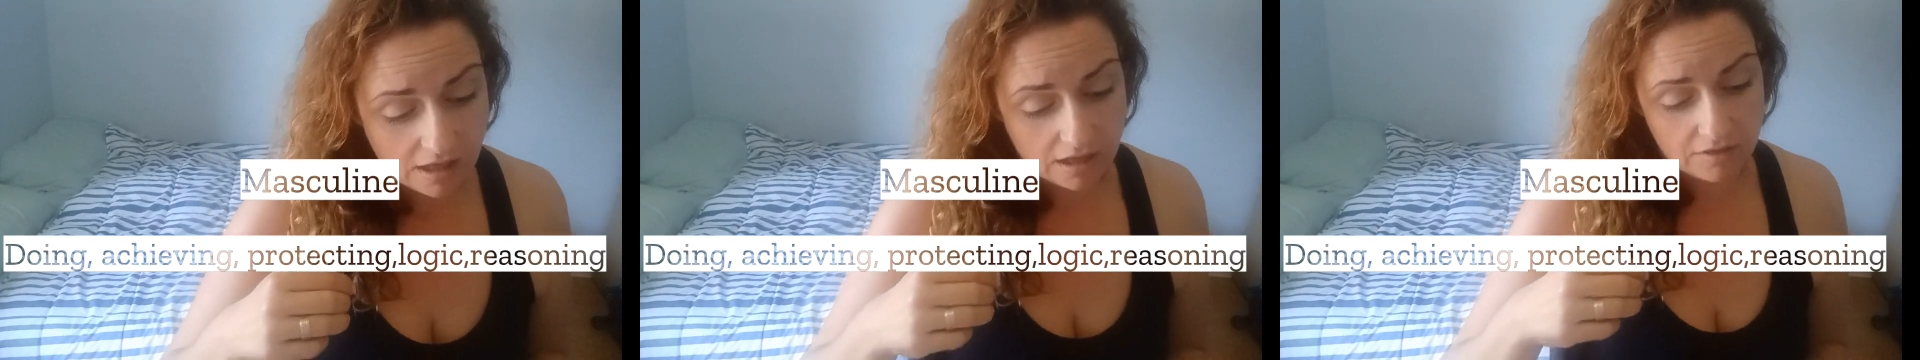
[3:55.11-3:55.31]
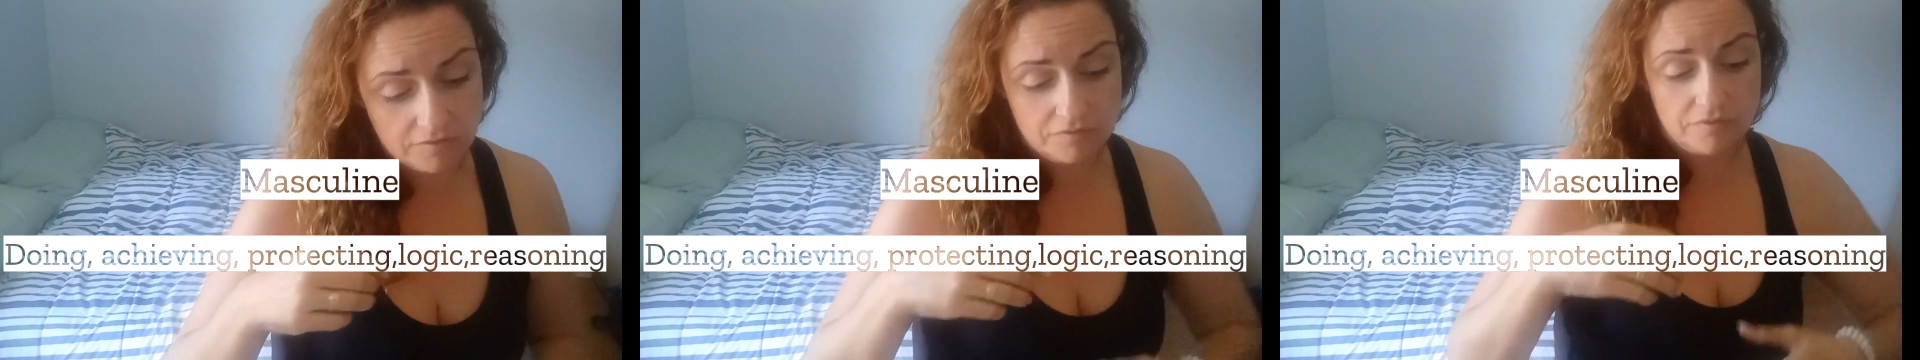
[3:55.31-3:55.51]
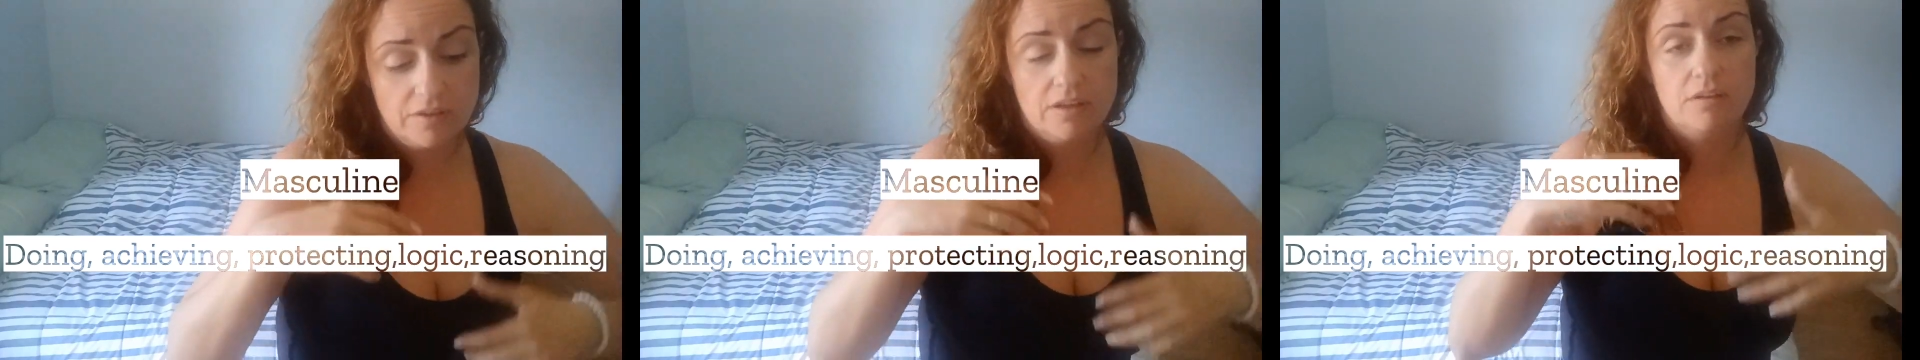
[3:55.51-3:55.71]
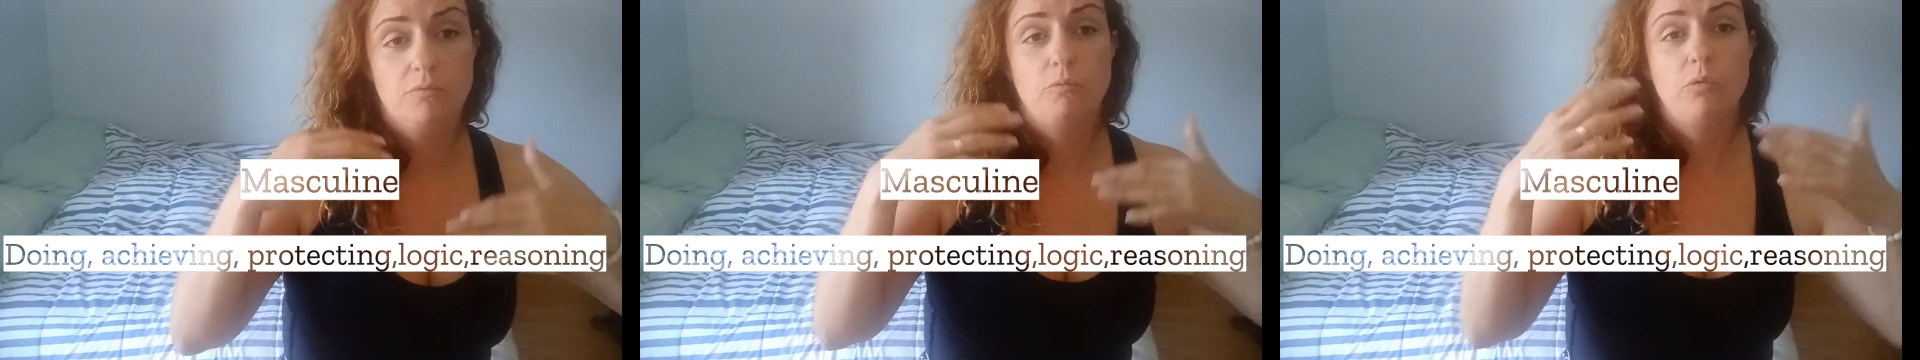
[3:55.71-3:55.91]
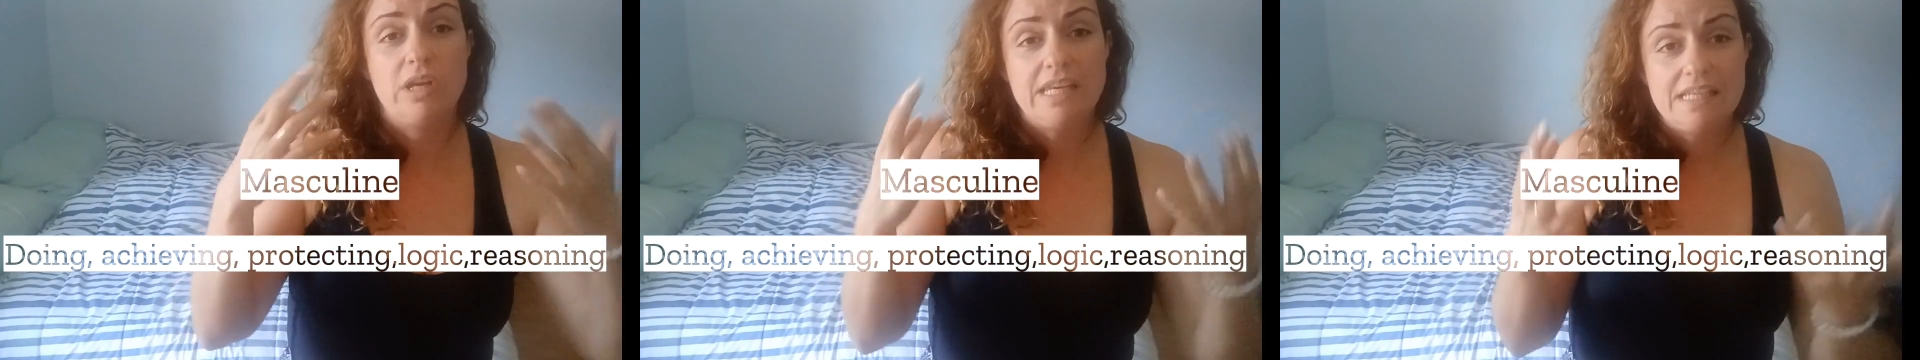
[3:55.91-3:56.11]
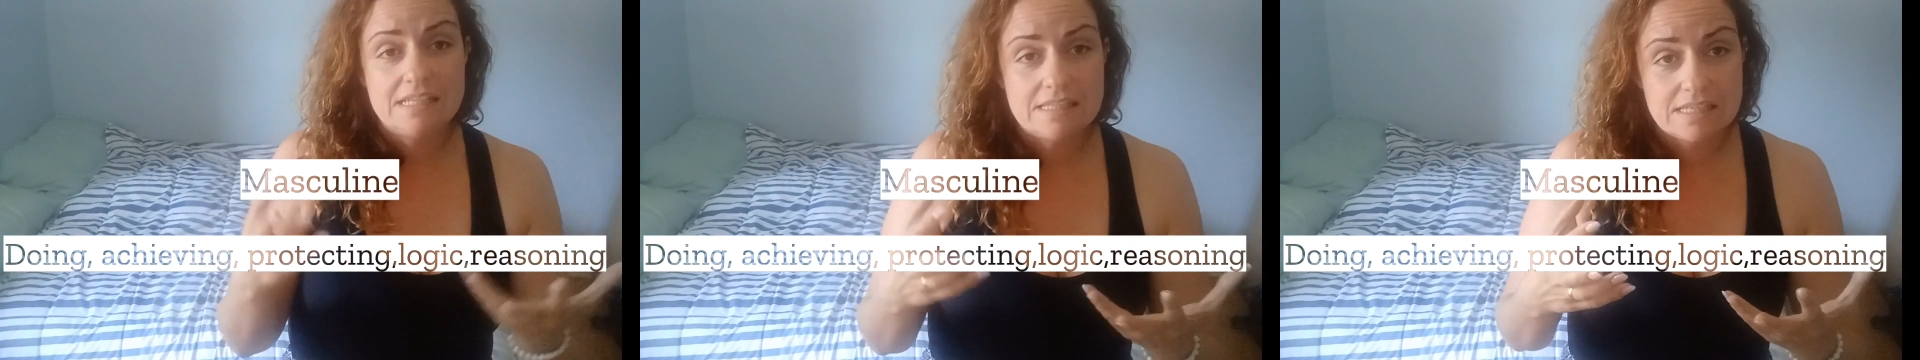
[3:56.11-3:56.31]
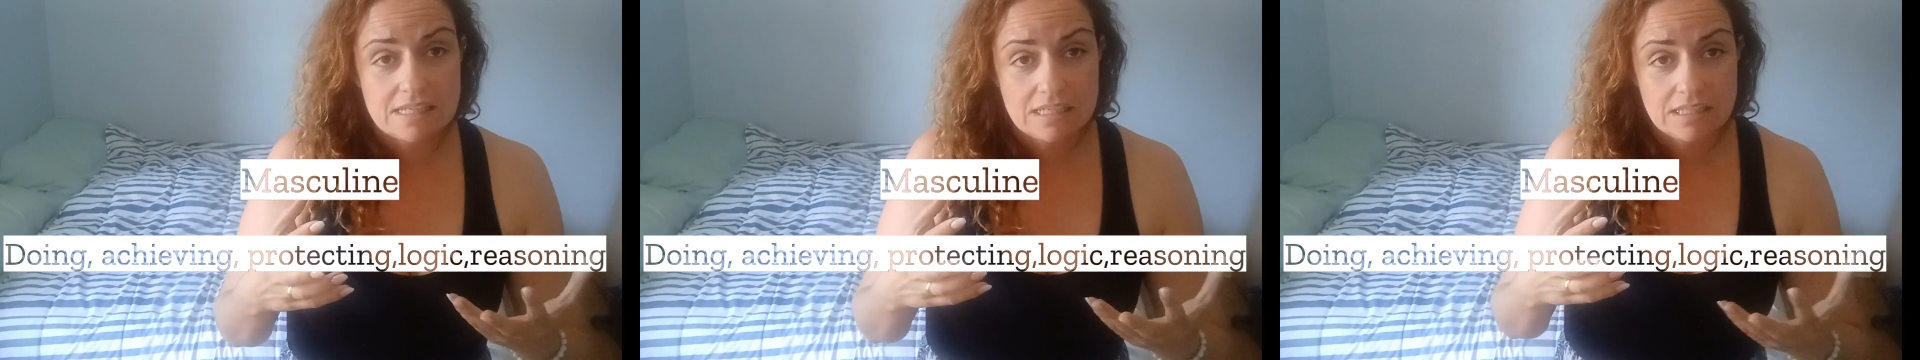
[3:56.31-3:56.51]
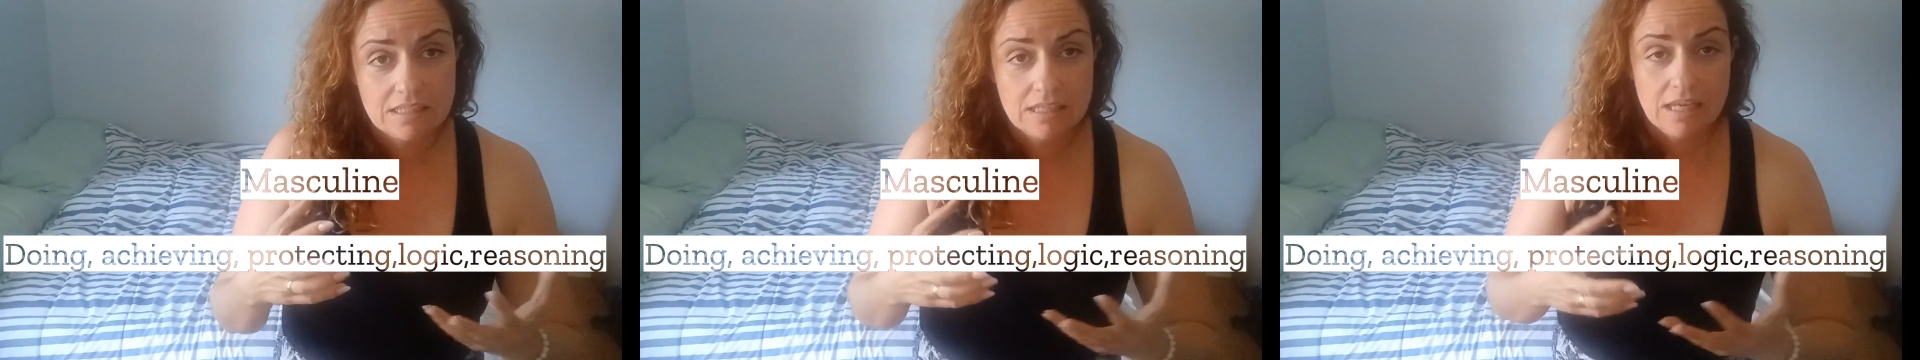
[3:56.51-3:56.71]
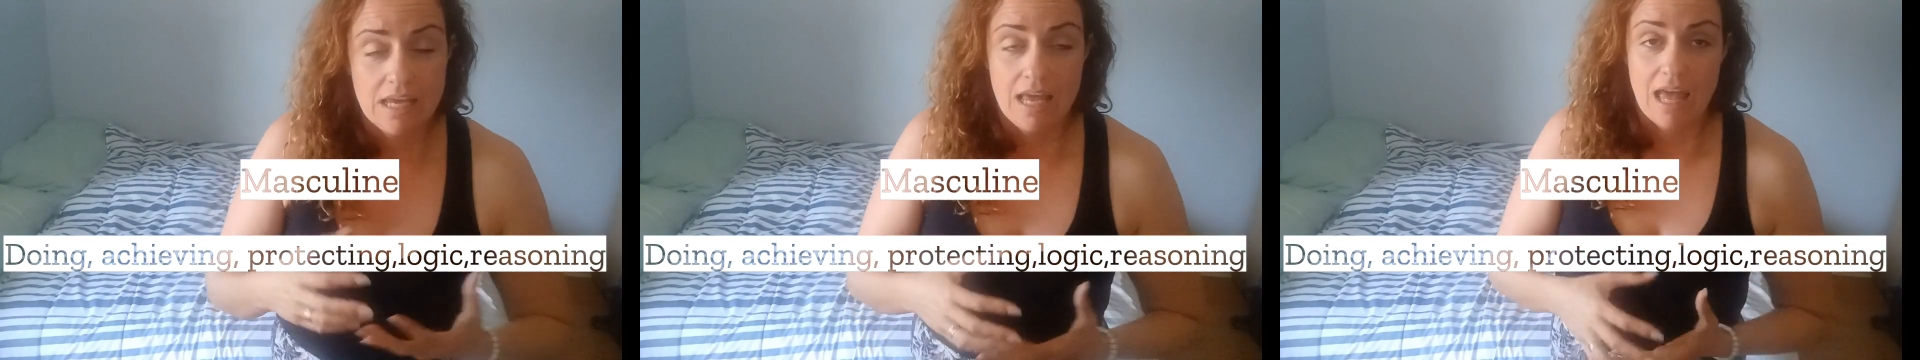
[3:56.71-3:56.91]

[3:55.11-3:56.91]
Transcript: of reason.